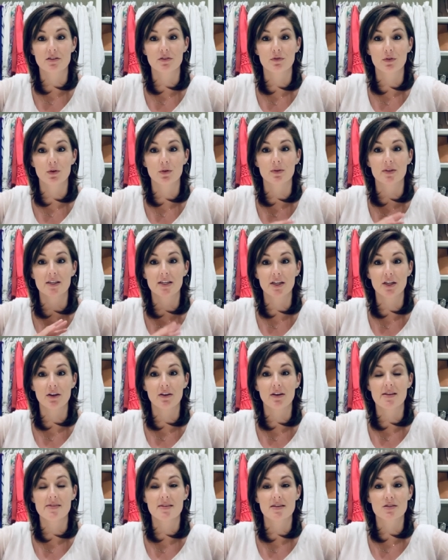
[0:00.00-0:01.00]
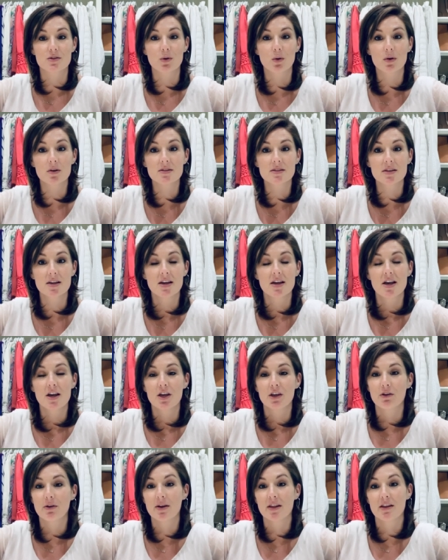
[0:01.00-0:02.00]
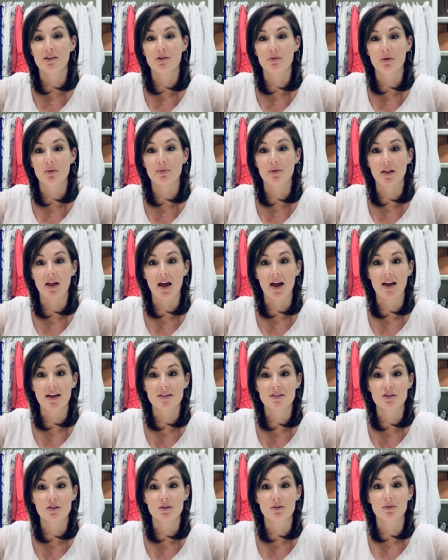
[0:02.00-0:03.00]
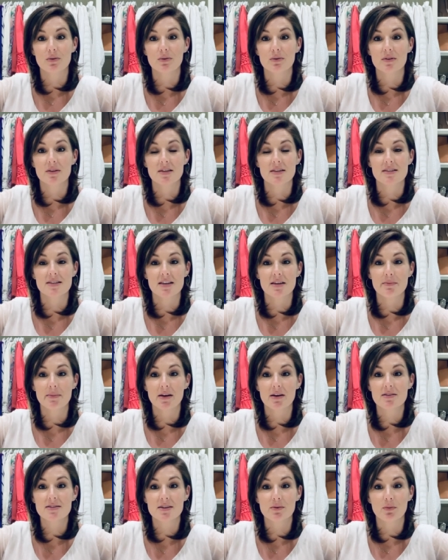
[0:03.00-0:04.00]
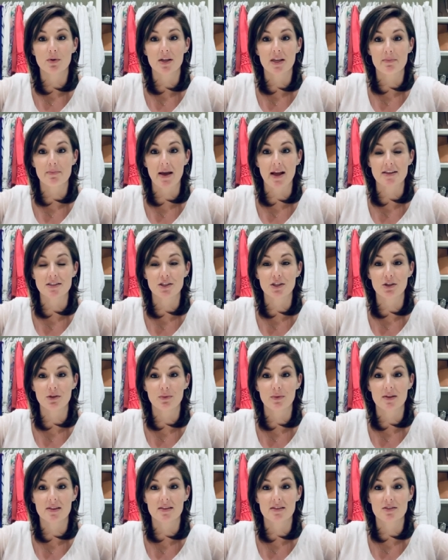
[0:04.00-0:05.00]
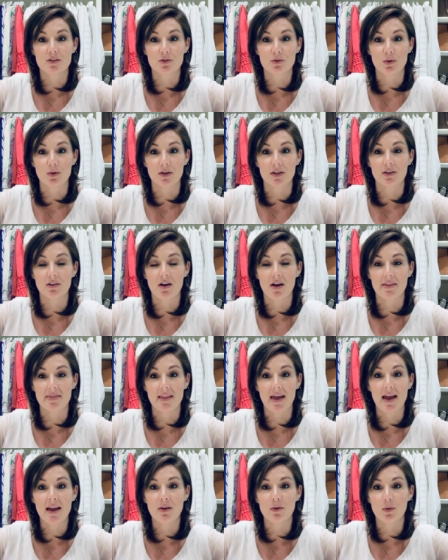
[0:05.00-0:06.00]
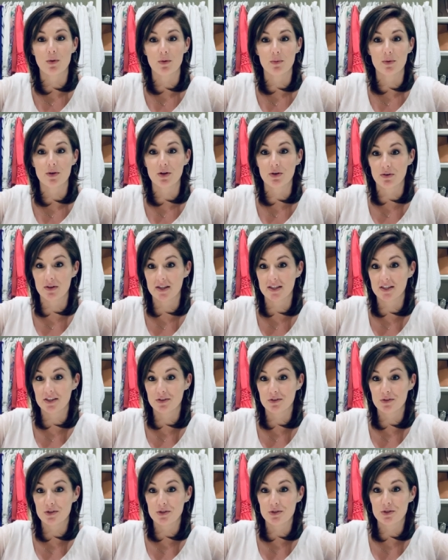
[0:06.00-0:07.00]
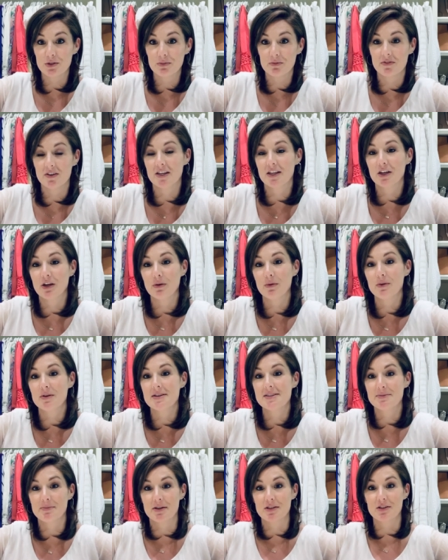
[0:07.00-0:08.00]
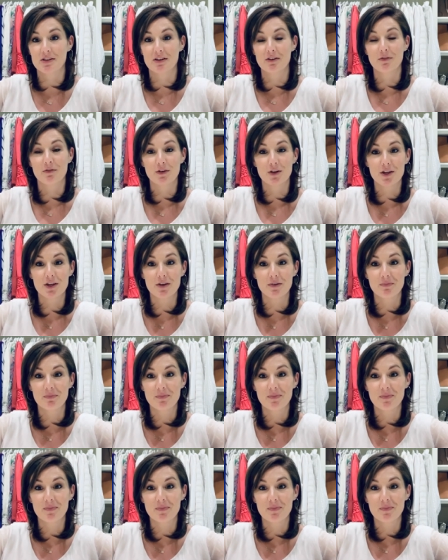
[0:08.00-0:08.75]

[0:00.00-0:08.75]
to fold here in this course, you can either reply to these emails and we'll get back to you with tutorial on that, or we'll create a new YouTube video especially for you.